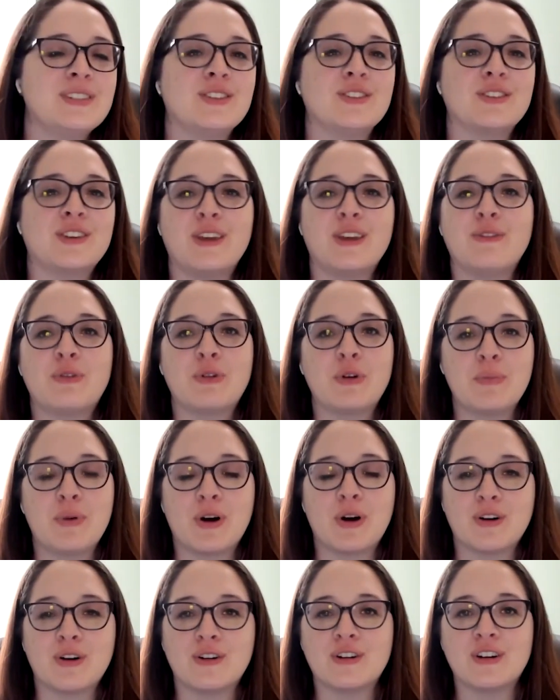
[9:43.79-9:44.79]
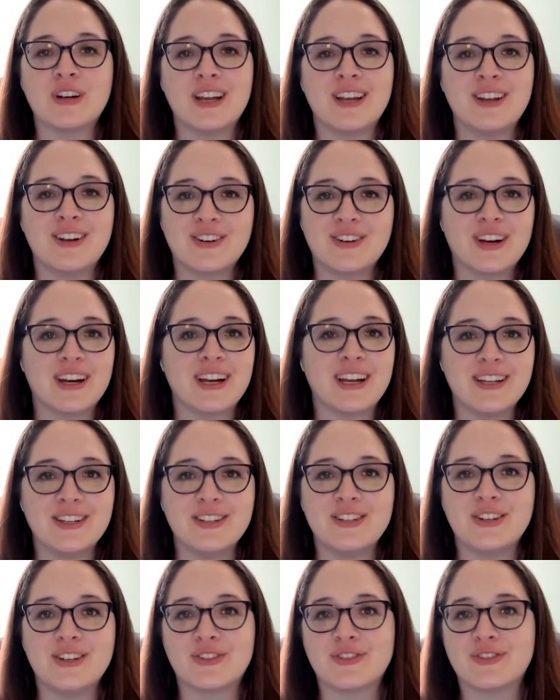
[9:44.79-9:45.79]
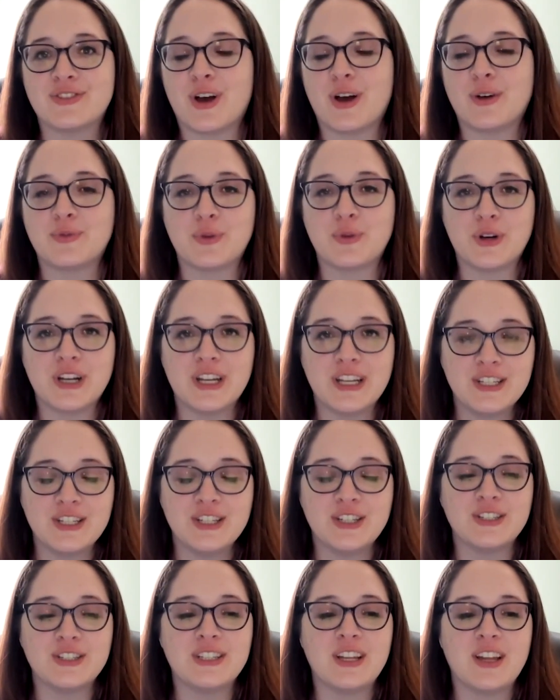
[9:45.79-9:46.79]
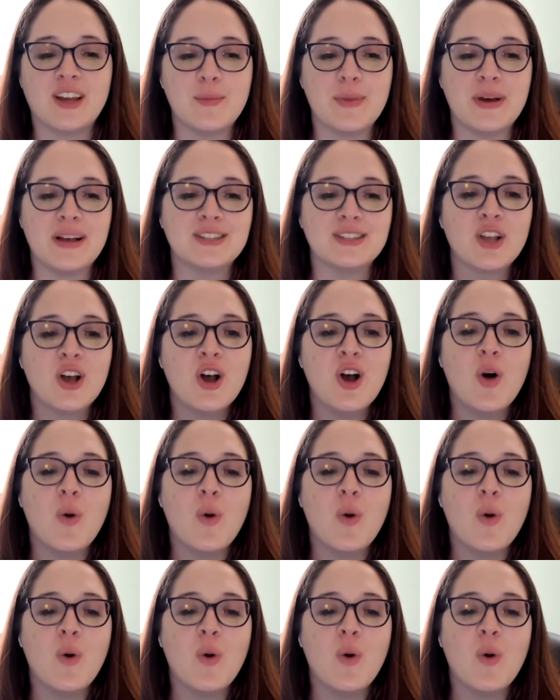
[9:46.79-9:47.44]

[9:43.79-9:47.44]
to looking for a partner to integrate into your software and into your TMS,